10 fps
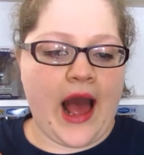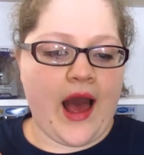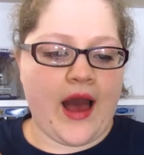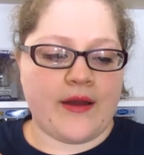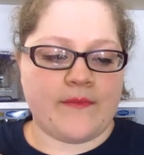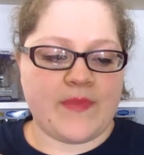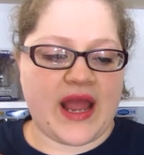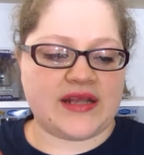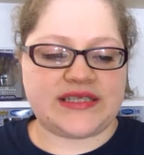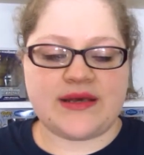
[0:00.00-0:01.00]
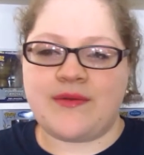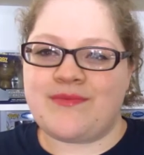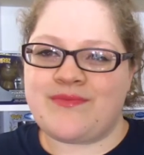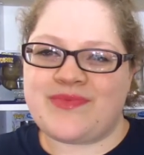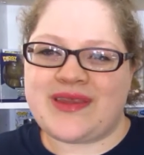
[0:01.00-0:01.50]
um, and
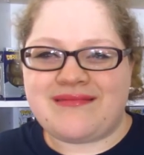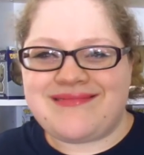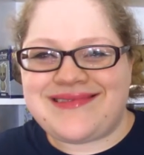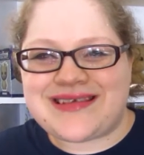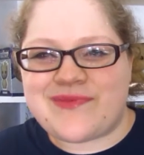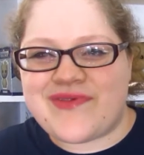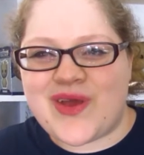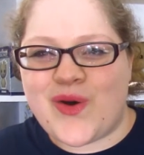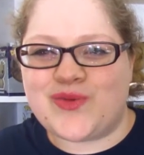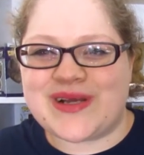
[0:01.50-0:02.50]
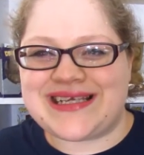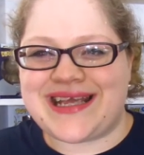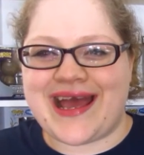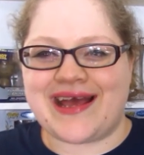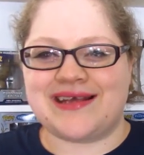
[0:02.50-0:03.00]
some some of the old ones, I
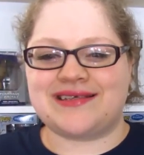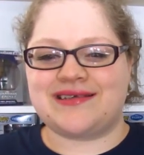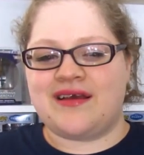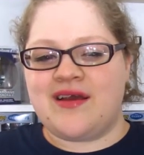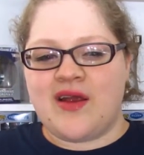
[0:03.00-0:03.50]
guess.